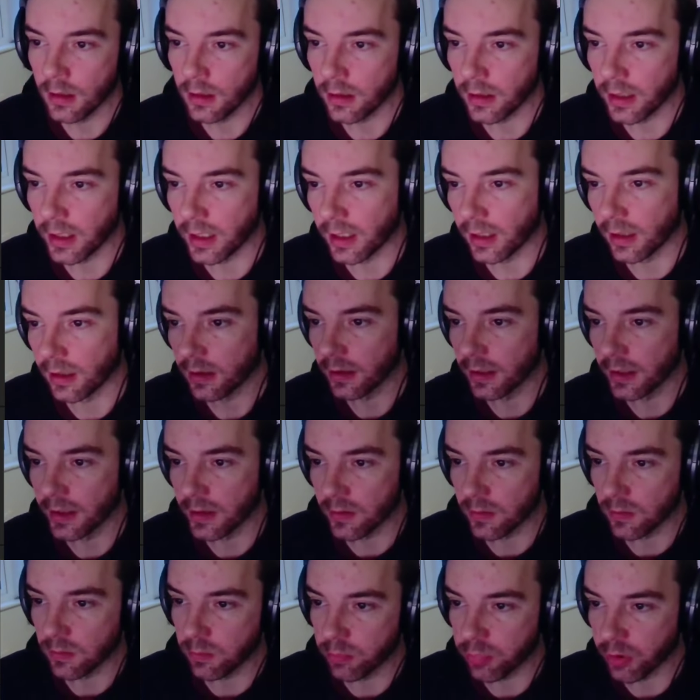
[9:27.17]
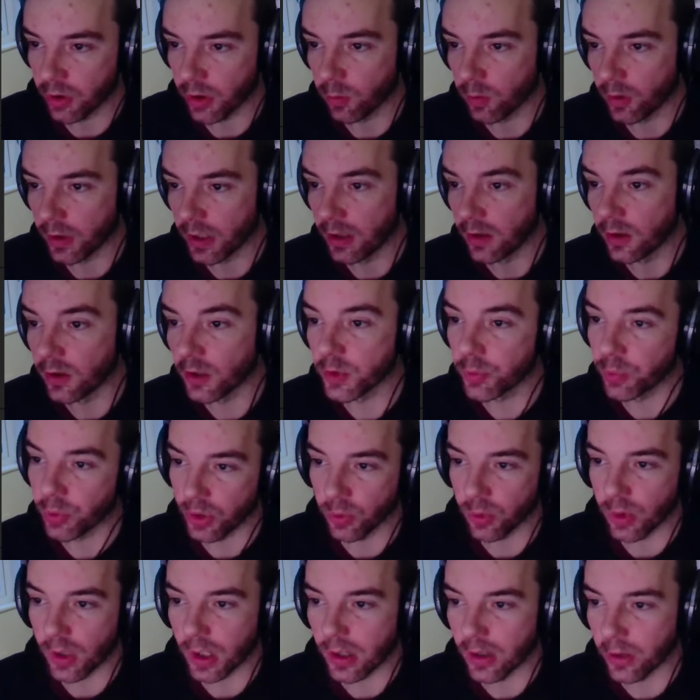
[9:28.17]
yeah, it looks
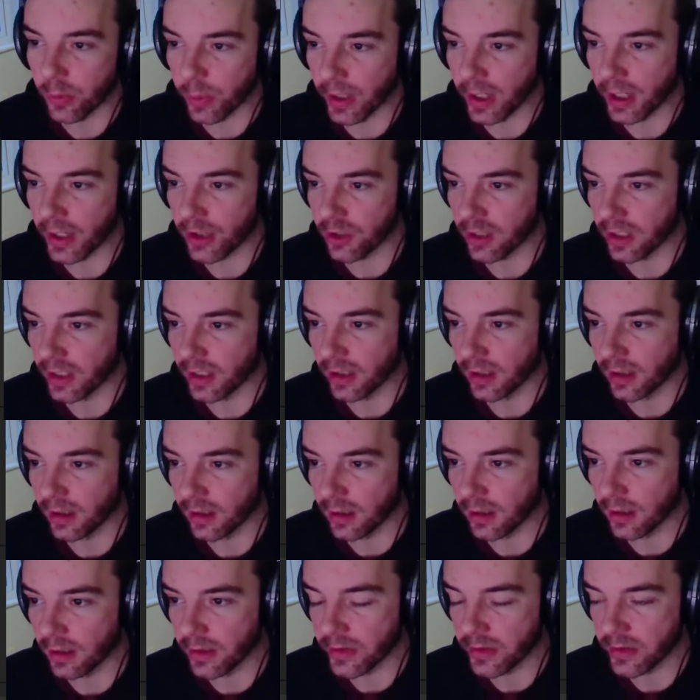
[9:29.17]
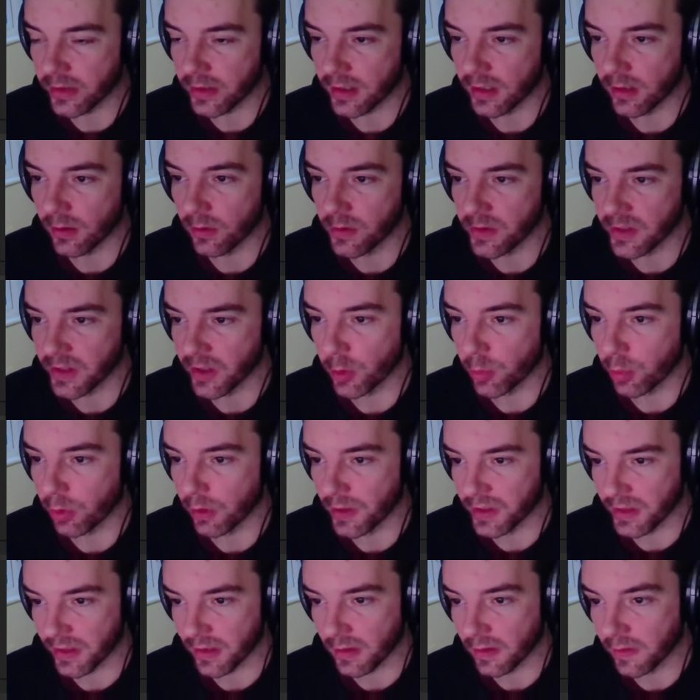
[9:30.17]
pretty wild, but actually it's still
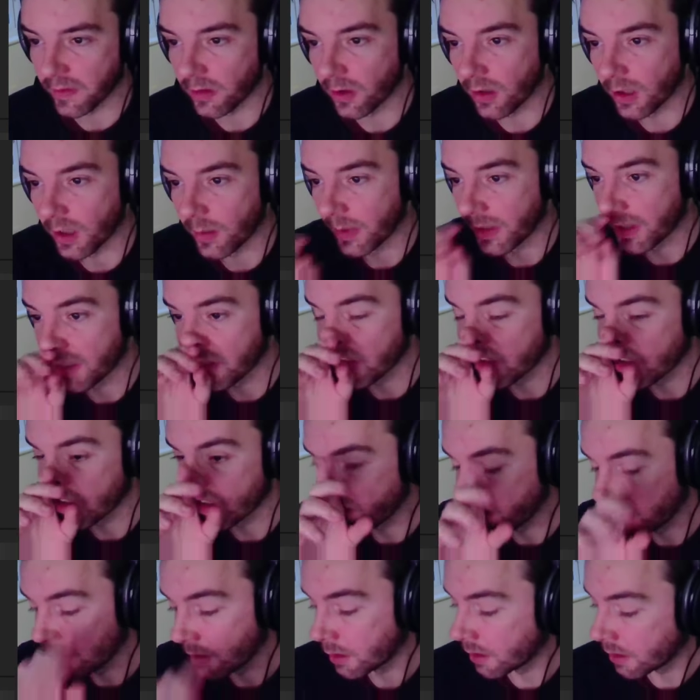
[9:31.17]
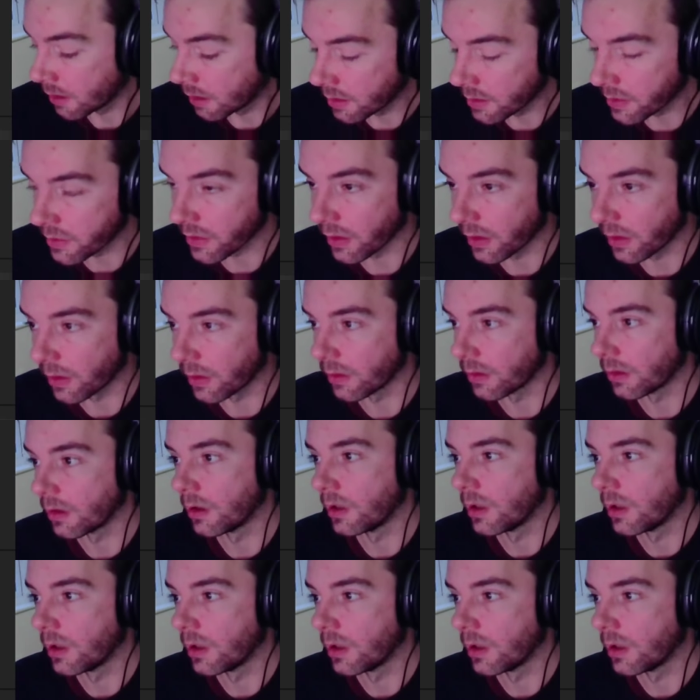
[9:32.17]
0.04 ms. So